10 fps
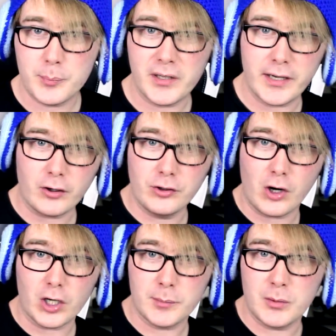the playground
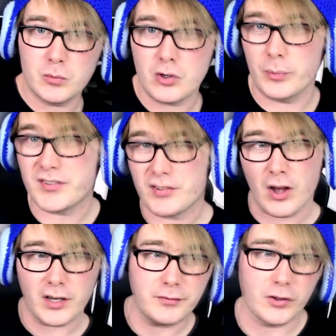argument was always
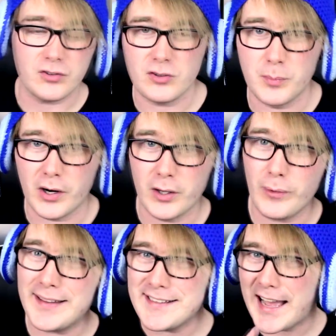Sonic versus
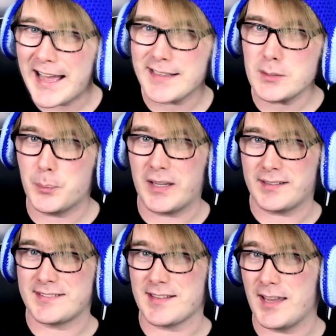Mario, and you had to
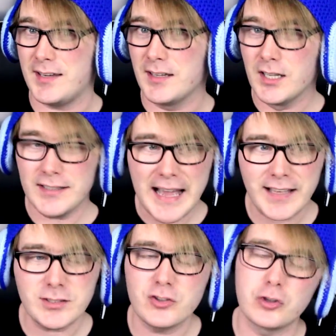pick a side. You
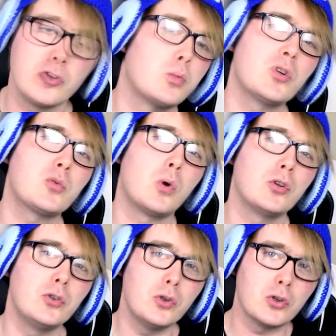had to choose which
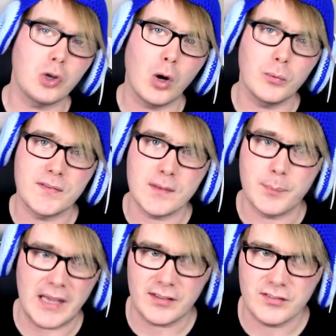one you thought was the
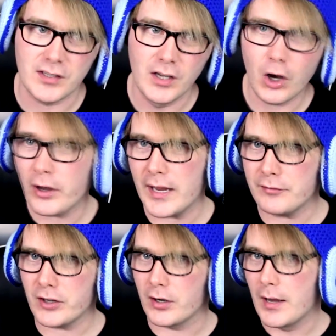best.
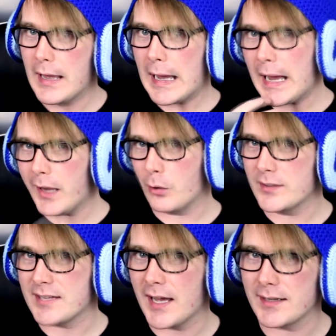However, I
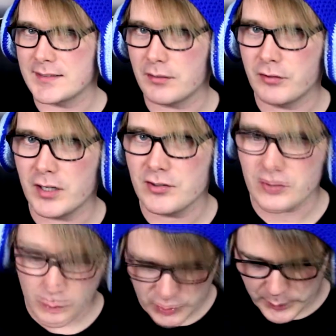always had a different
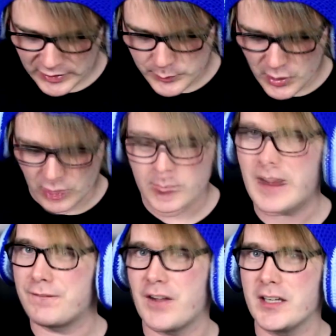answer, which brings me on to
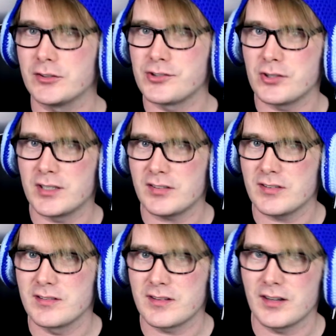my final 2
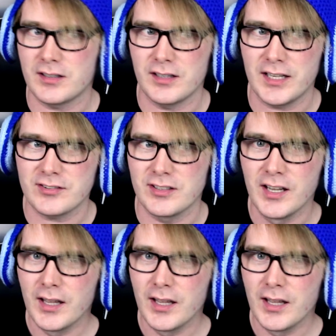additions to the collection.